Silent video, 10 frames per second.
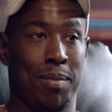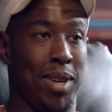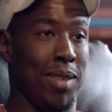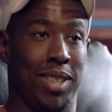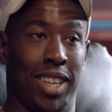My
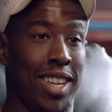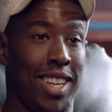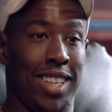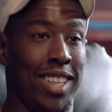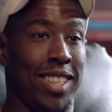mom's like,
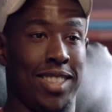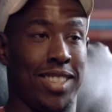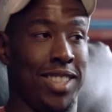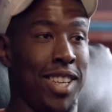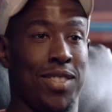honey, he
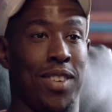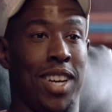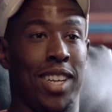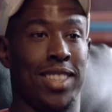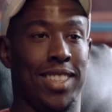is just
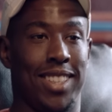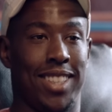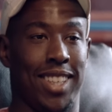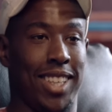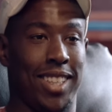fine.
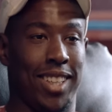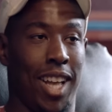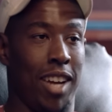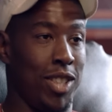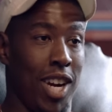Like,
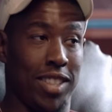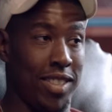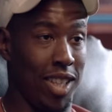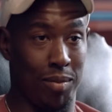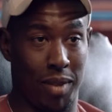I tried to
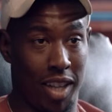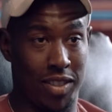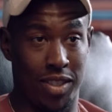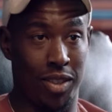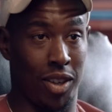tell him
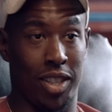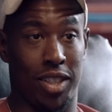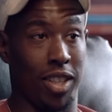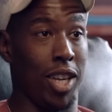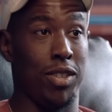not to, or
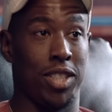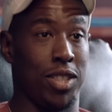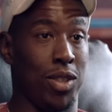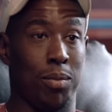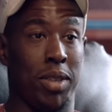the coaches
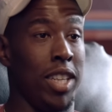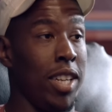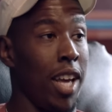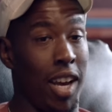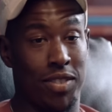told him he
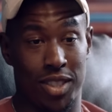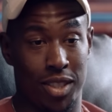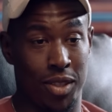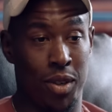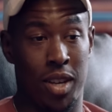didn't have
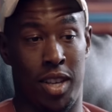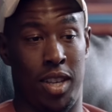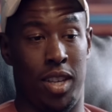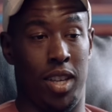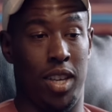to.
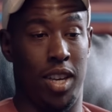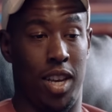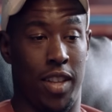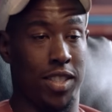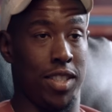
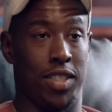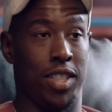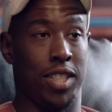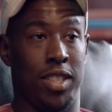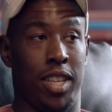And that's a
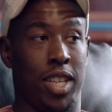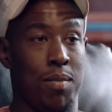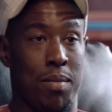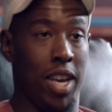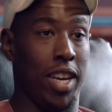decision that
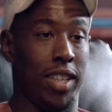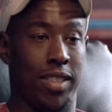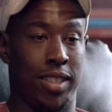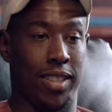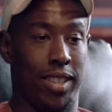he made
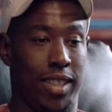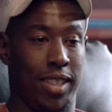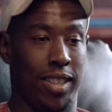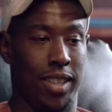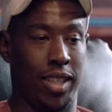to,
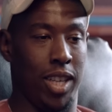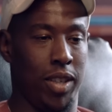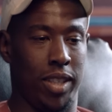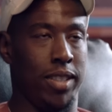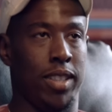you know,
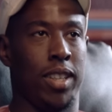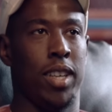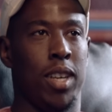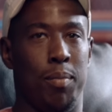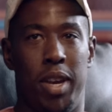he
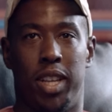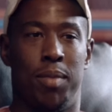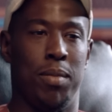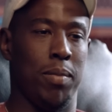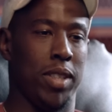made a
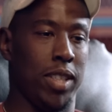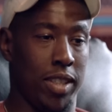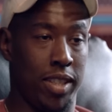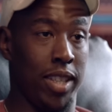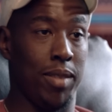commitment to
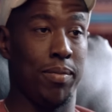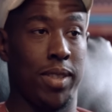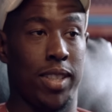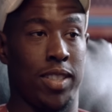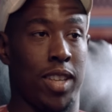the team.
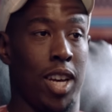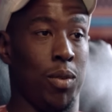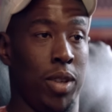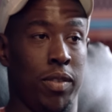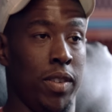It's kind
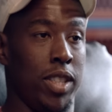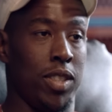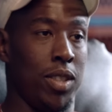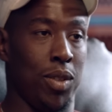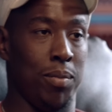of what he
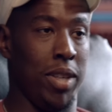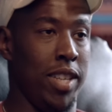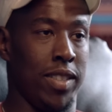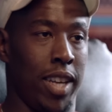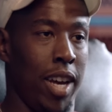eventually told me.
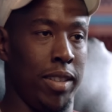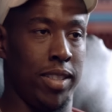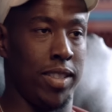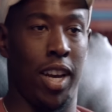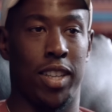He's like, I
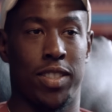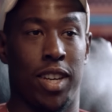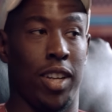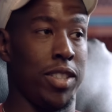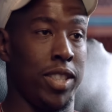signed a
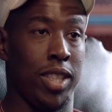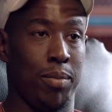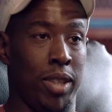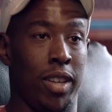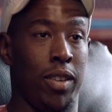
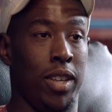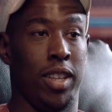scholarship, you know.